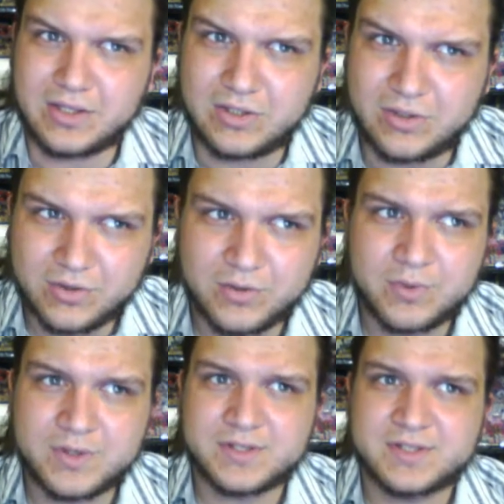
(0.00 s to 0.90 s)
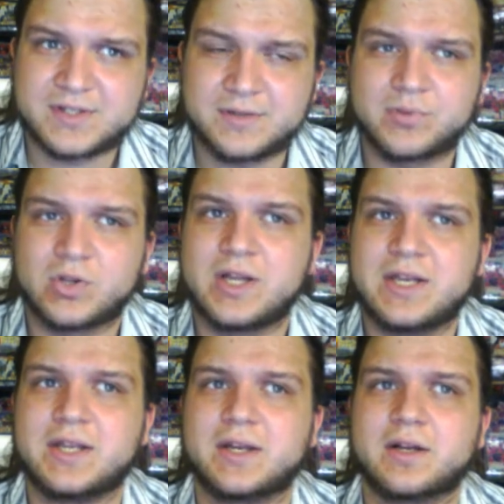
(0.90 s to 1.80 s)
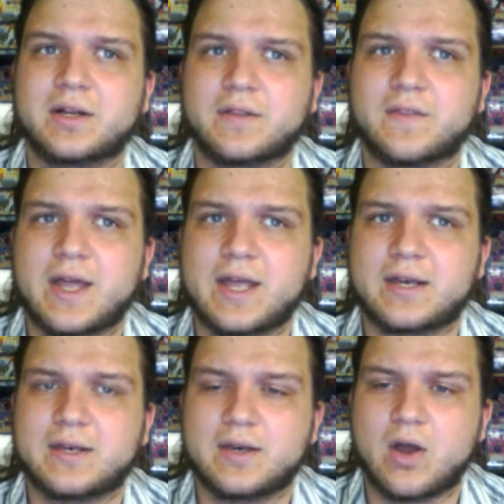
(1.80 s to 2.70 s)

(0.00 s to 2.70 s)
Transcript: You're the ones complaining that